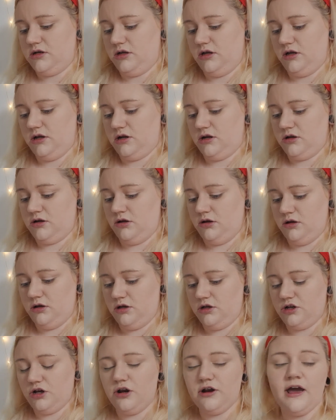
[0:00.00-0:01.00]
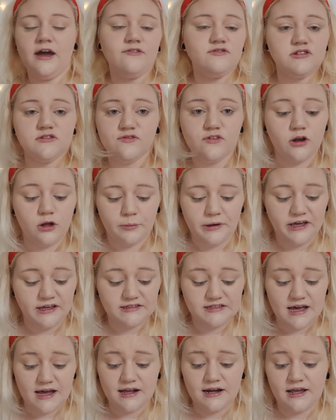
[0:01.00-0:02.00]
you know, you don't have to follow it
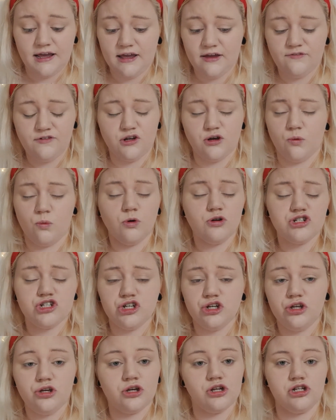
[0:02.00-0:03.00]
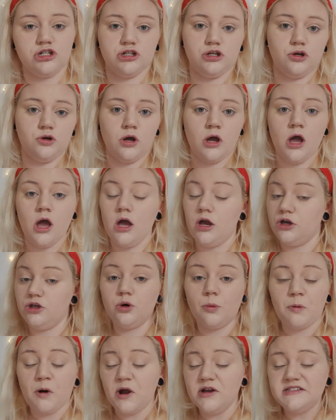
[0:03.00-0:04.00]
exactly. If you don't want to, you can do
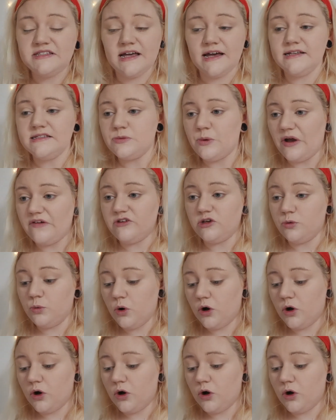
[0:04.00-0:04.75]
your process, whatever you